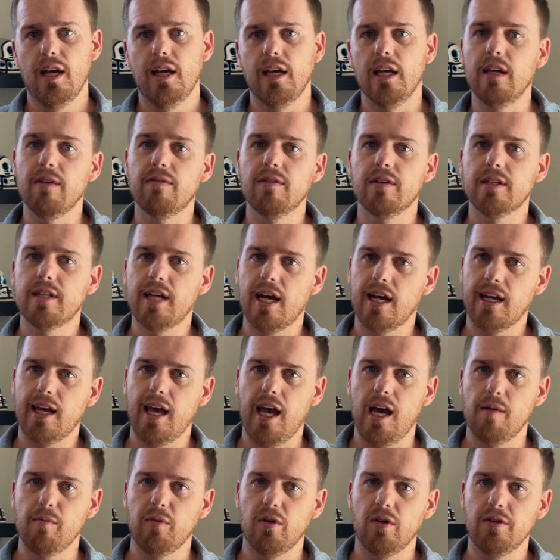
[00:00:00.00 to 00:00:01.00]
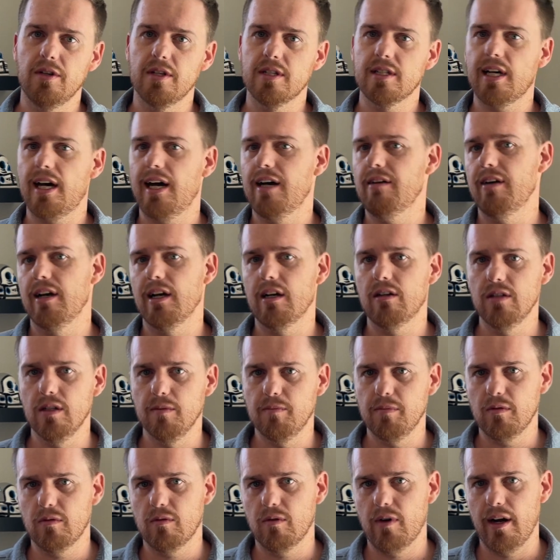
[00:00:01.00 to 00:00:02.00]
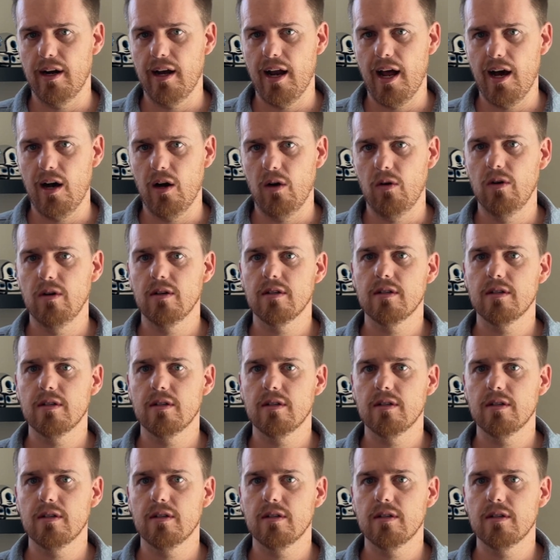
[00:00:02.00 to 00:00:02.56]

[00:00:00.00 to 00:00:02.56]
Even Dan Campbell in this highlight clip right now